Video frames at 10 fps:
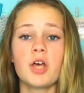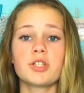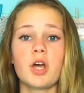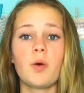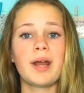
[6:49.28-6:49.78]

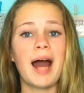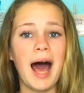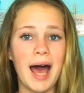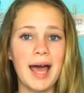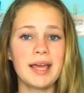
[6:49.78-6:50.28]
So what
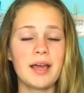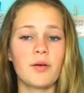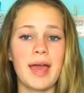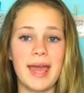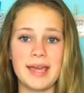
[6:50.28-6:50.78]
I
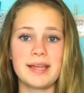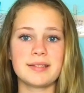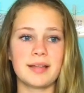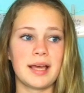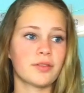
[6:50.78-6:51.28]

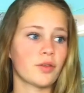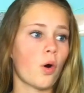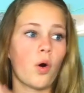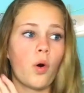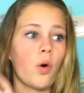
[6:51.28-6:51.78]
ate like the
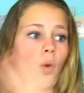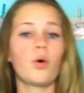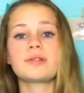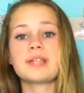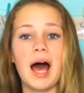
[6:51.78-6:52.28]

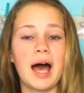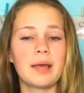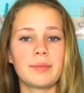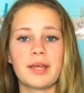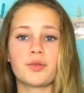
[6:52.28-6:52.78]
whole
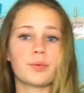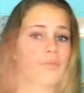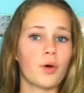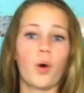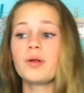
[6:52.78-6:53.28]
time, like
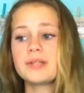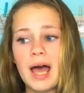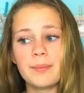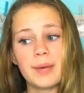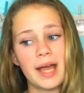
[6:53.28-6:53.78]
throughout the whole
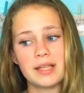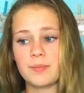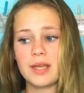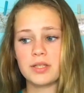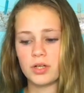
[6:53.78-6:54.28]
time I had
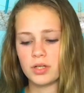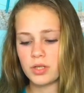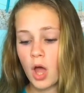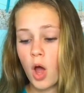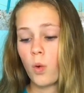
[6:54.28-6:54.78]
spacers,
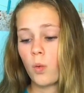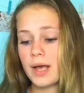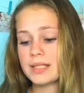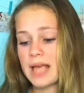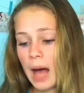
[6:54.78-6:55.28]

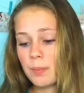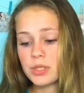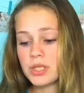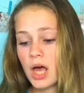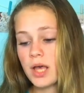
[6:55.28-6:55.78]
was
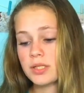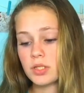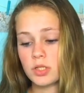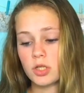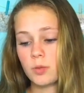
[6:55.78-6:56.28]
applesauce,
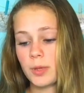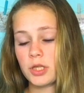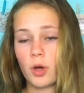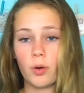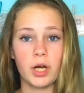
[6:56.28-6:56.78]
soup,
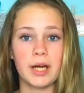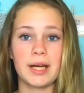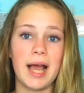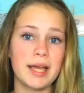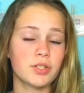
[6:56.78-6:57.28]
yogurt,
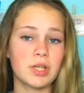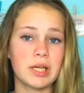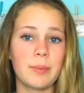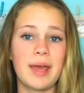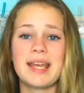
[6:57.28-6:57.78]
and ice
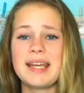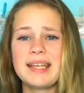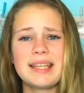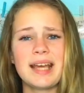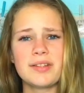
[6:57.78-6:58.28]
cream, and
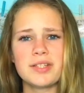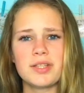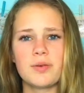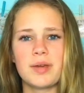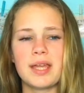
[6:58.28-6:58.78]
anything else
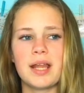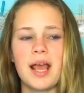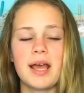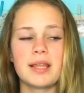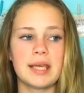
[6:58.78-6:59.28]
you can
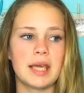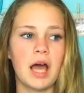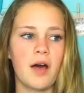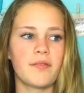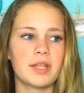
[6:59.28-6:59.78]
think
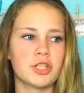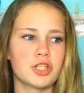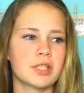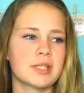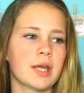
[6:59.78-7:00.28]
of that is
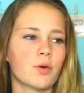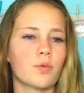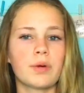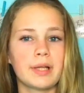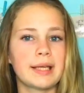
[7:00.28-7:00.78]
just like
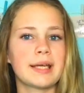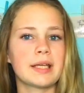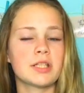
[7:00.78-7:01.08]
really